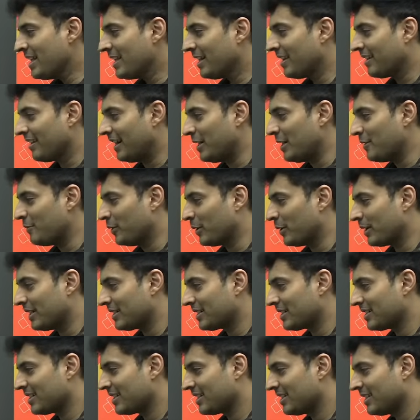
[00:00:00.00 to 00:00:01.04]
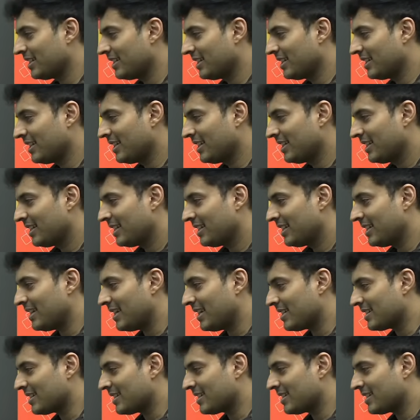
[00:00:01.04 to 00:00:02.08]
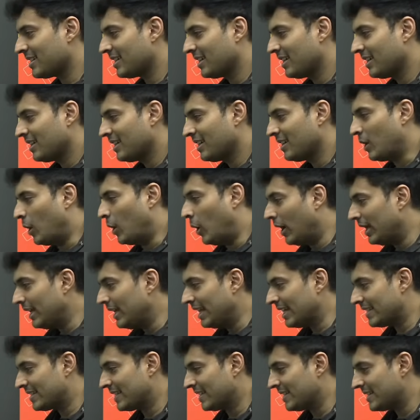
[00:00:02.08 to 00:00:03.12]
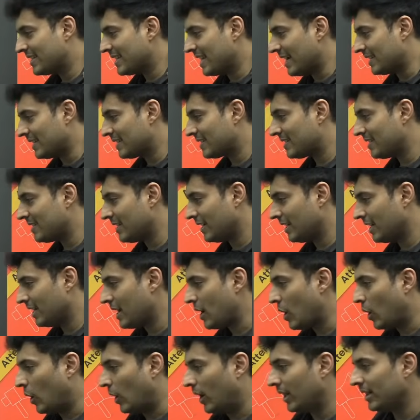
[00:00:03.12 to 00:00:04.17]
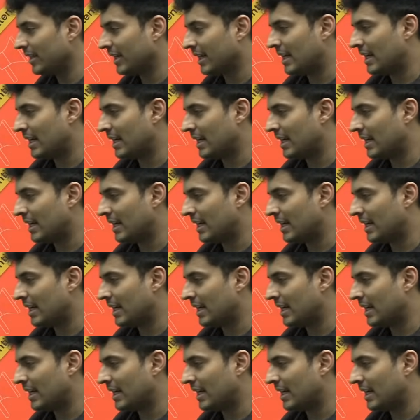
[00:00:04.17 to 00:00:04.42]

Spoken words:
Ready for it? Yes. All lessons, yes Janani, all the